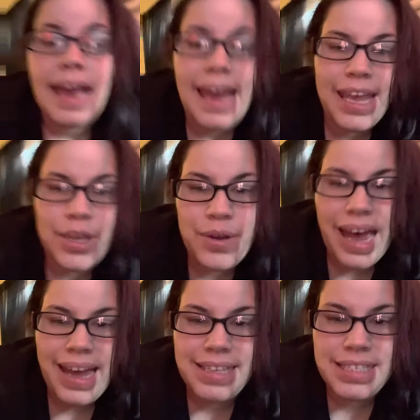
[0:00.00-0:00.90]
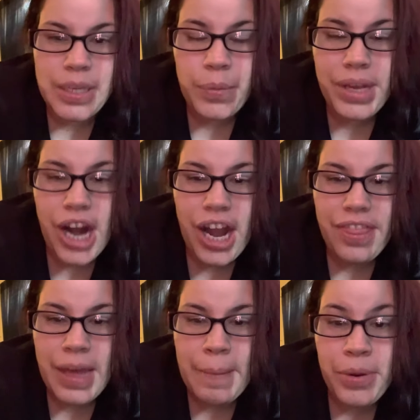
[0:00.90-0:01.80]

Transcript: Hey you guys, we are the